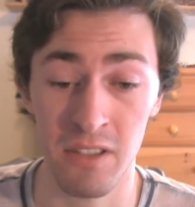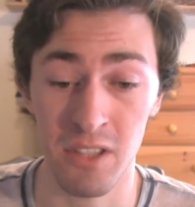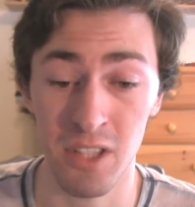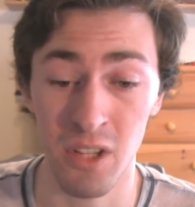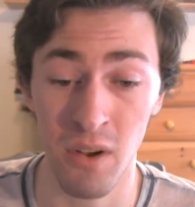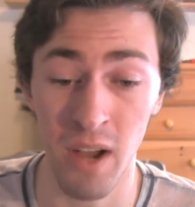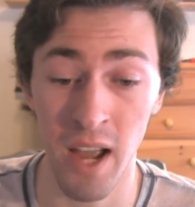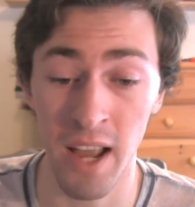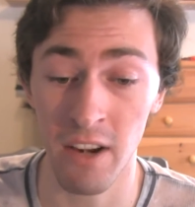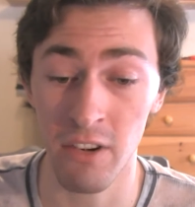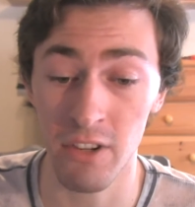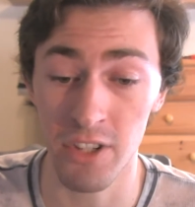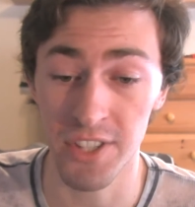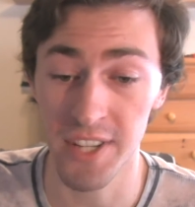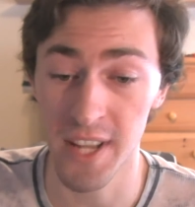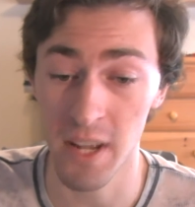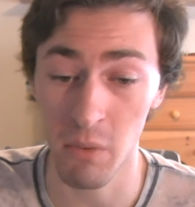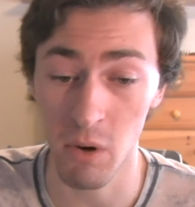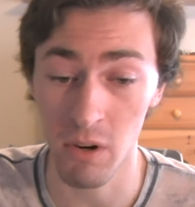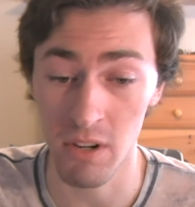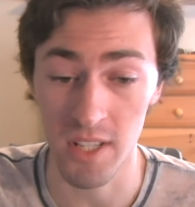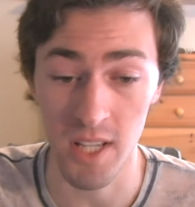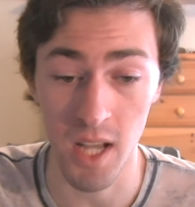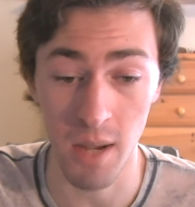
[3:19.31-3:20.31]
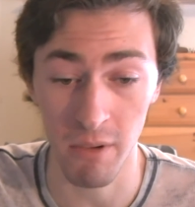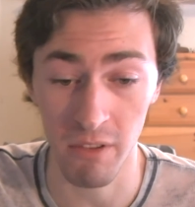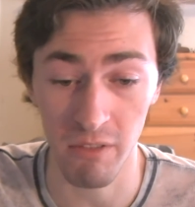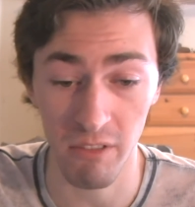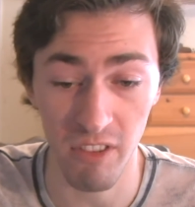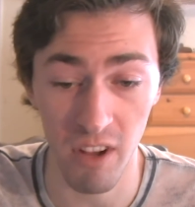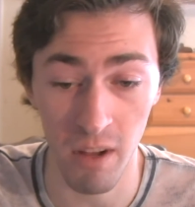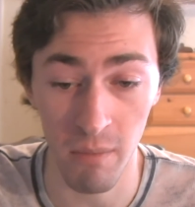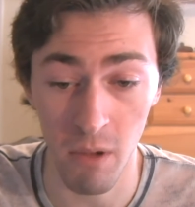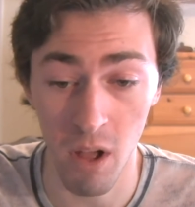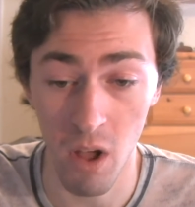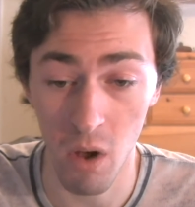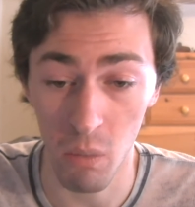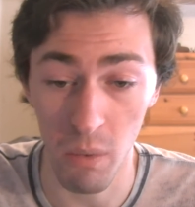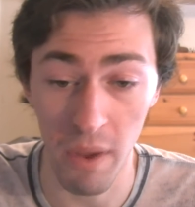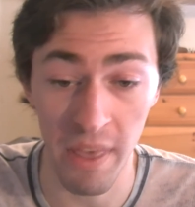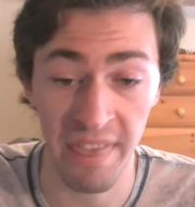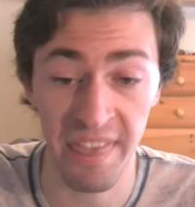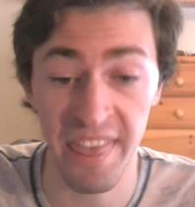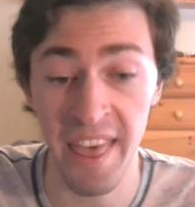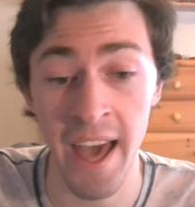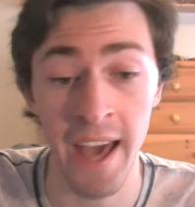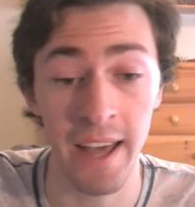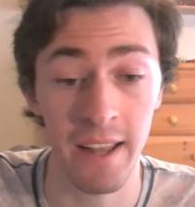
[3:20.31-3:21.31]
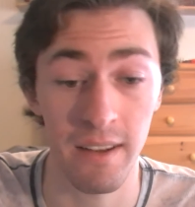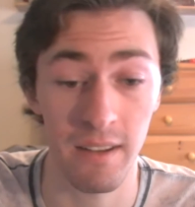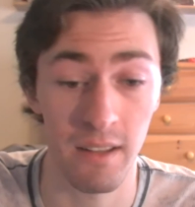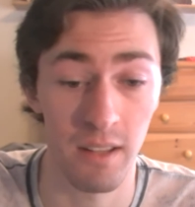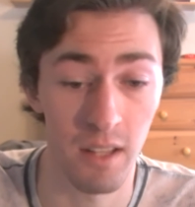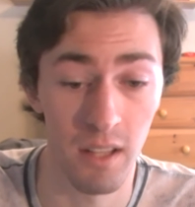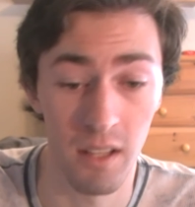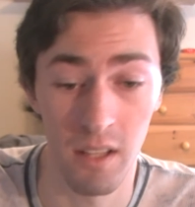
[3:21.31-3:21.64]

So I understand where he's coming from with that.